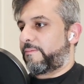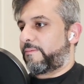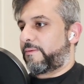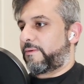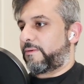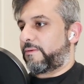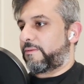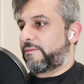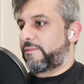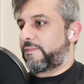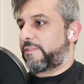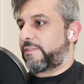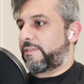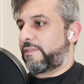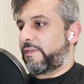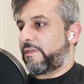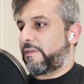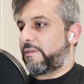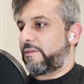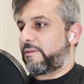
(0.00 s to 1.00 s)

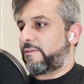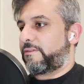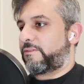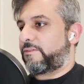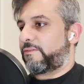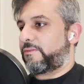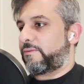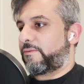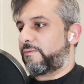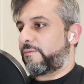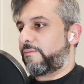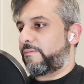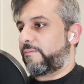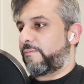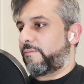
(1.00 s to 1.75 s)
proceed to